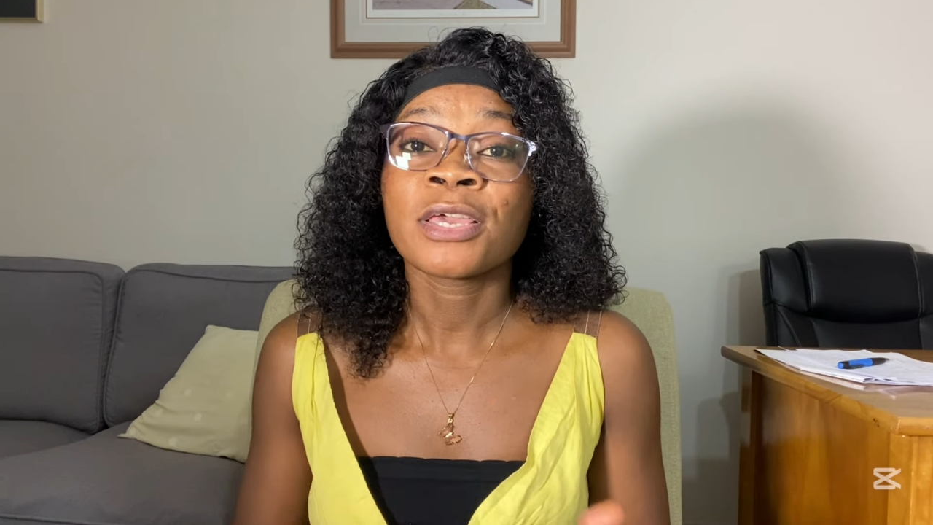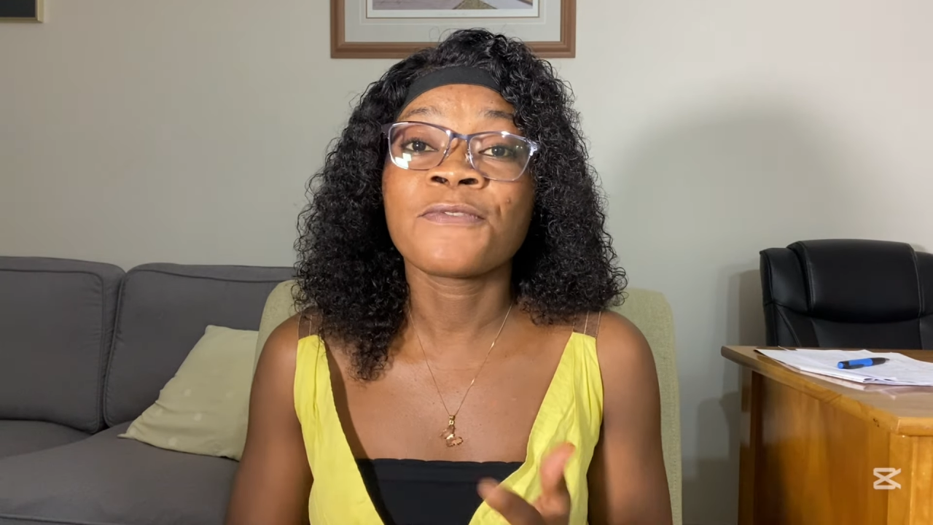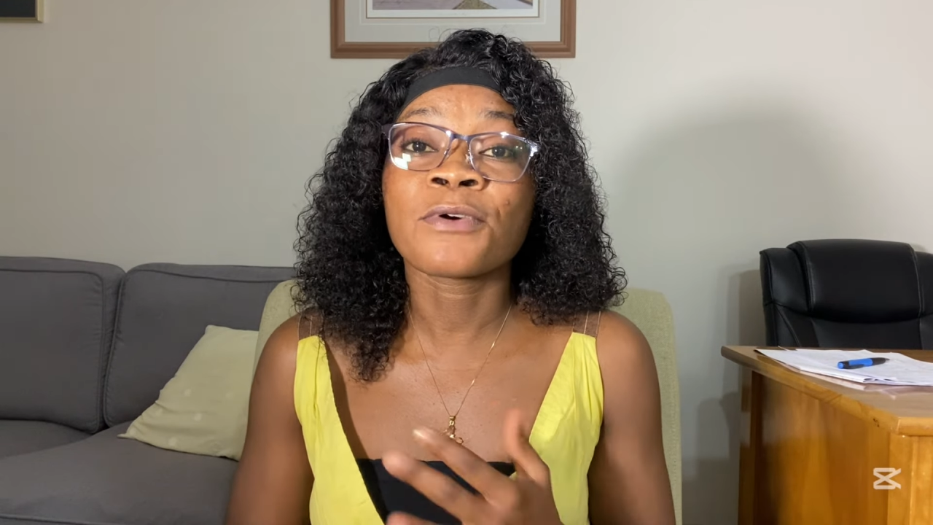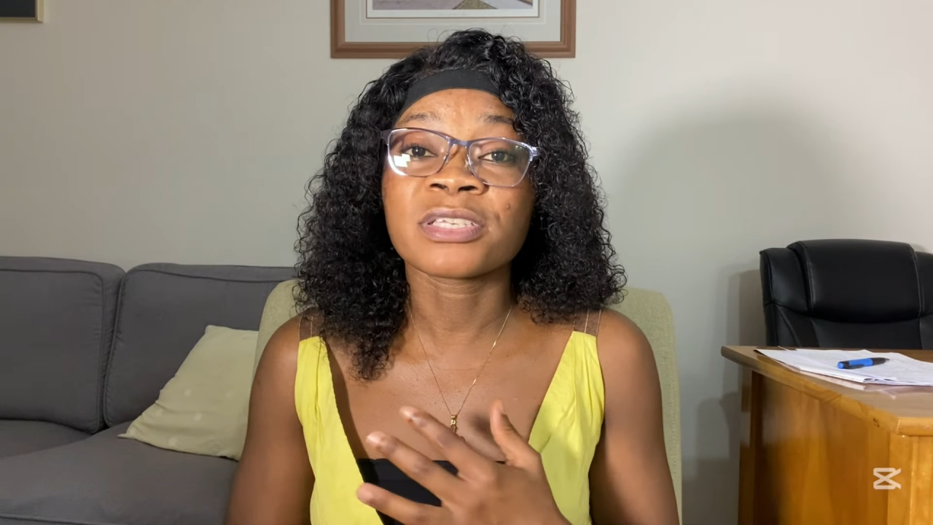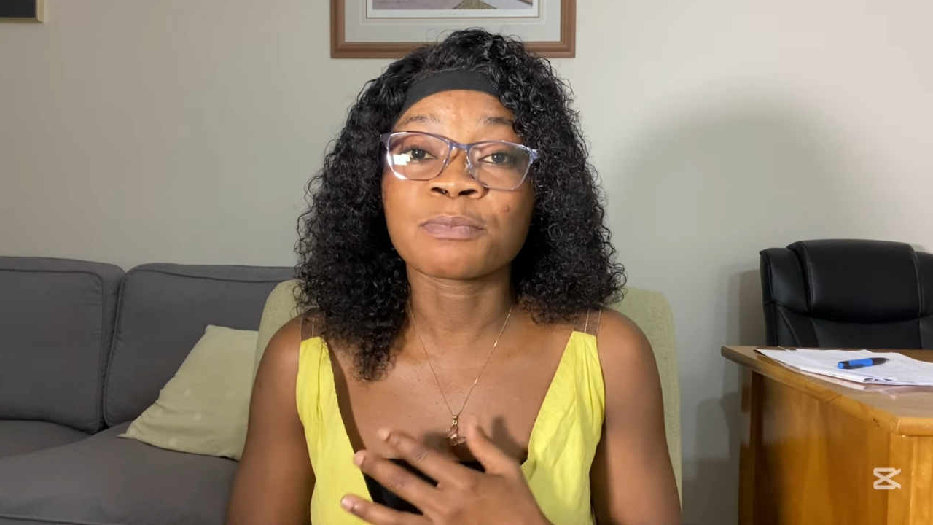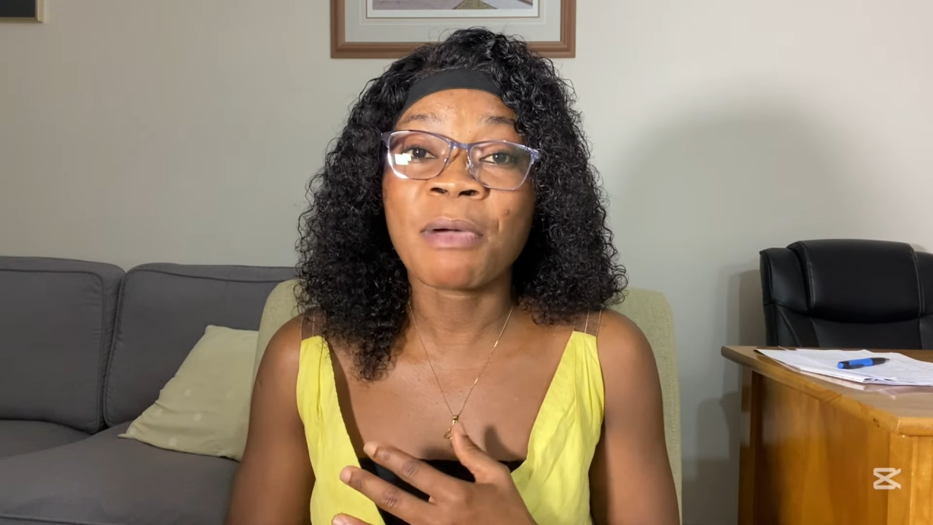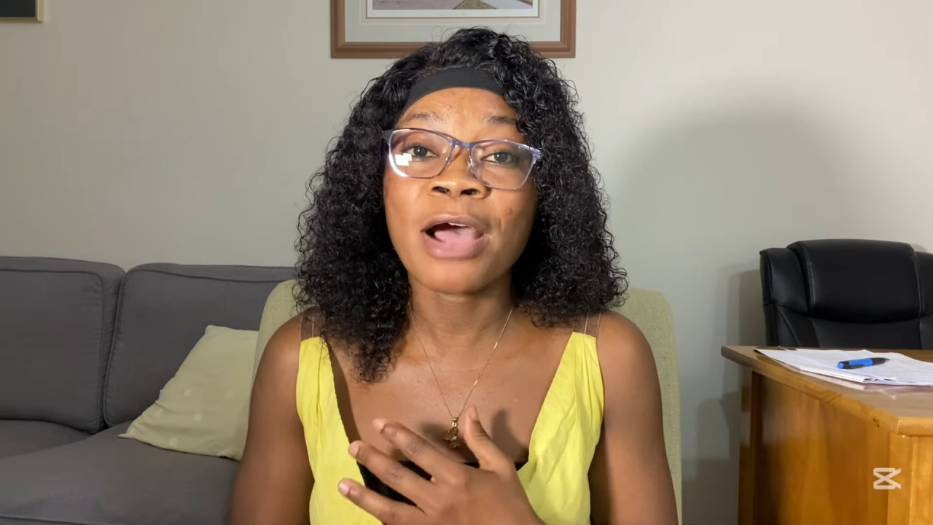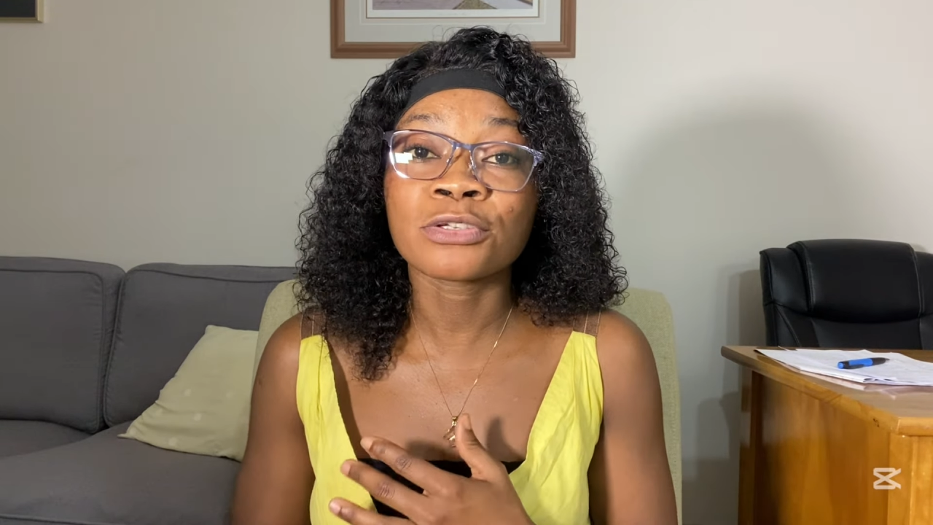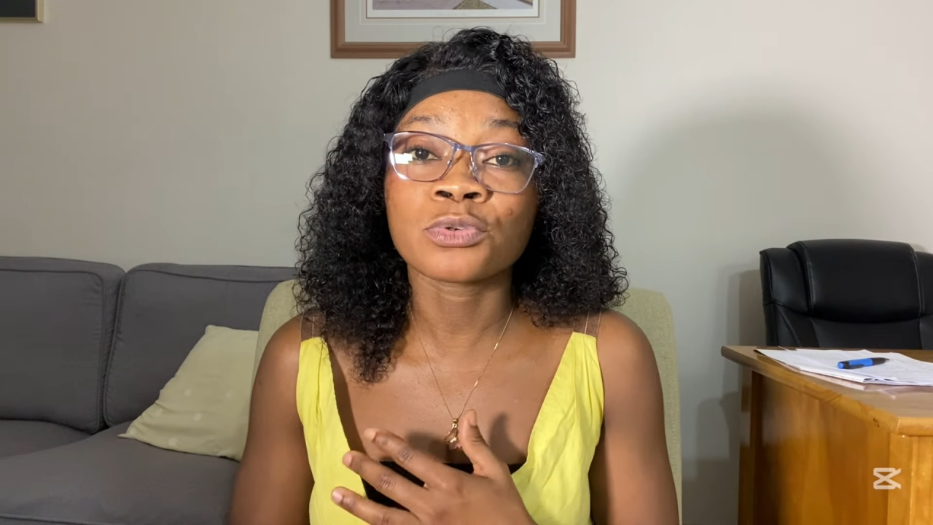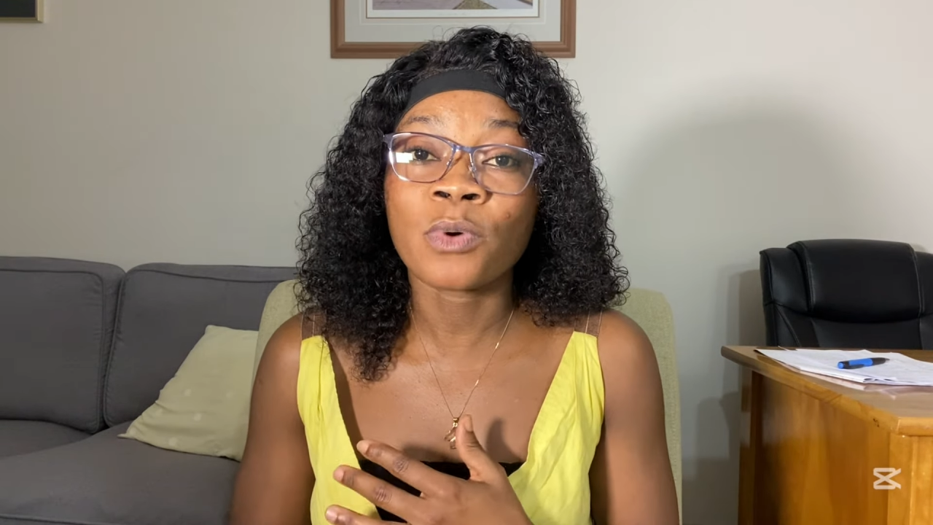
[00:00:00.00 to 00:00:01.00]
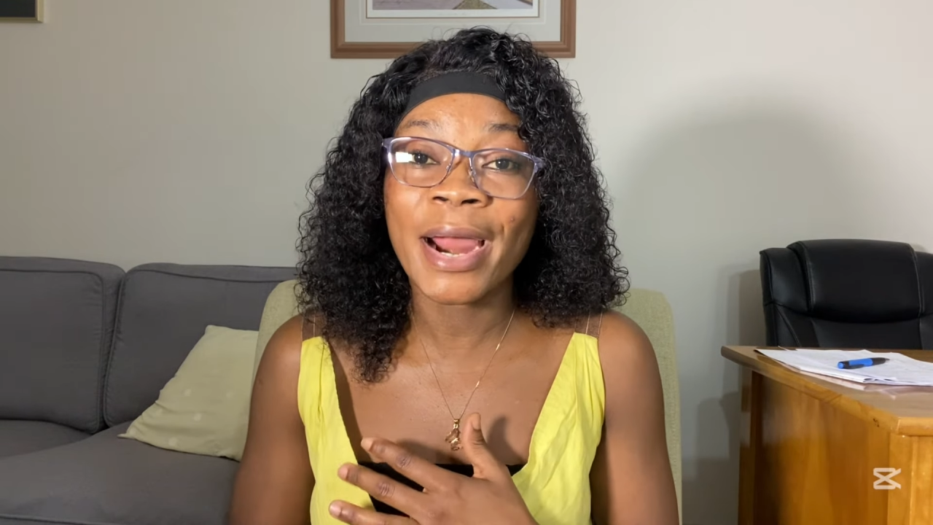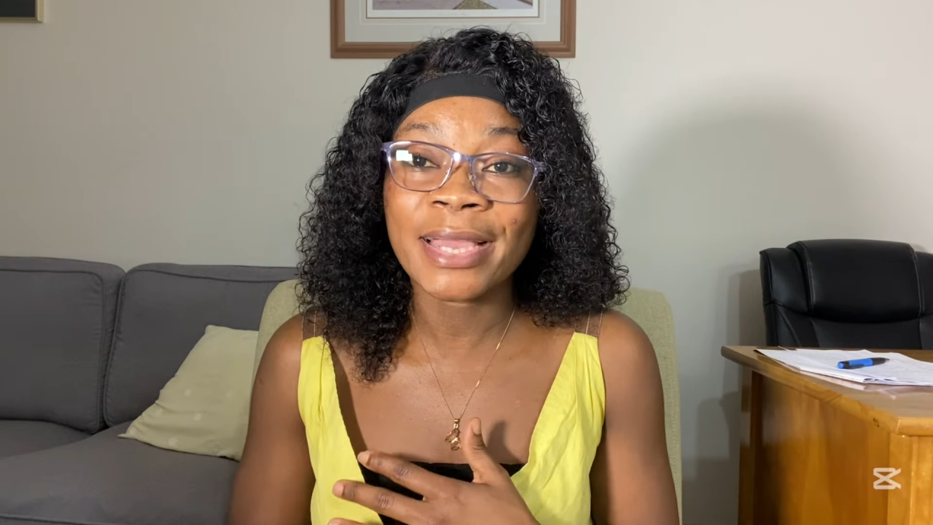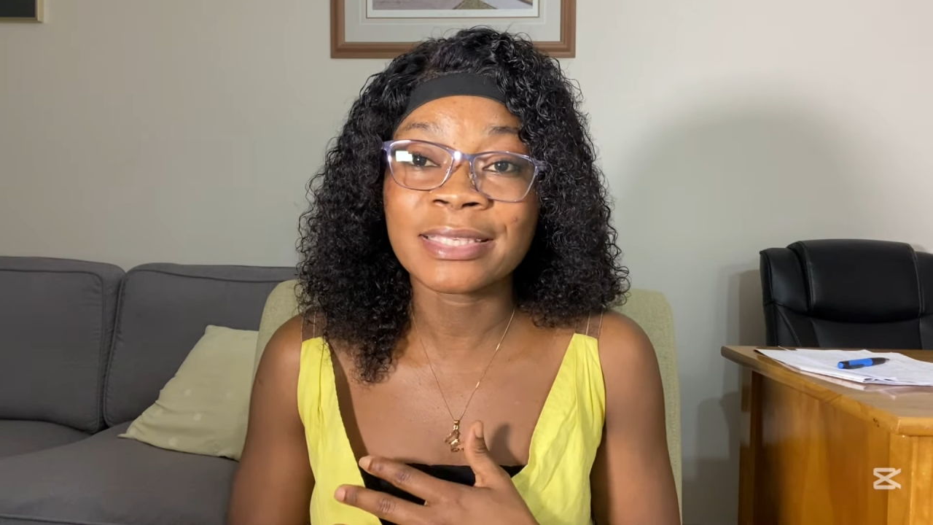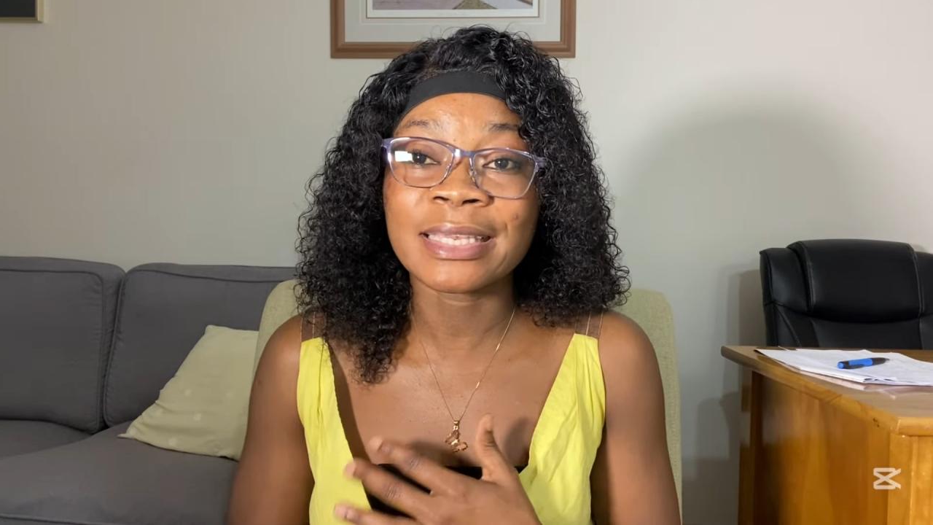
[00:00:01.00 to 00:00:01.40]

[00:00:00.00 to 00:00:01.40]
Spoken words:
if your spouse writes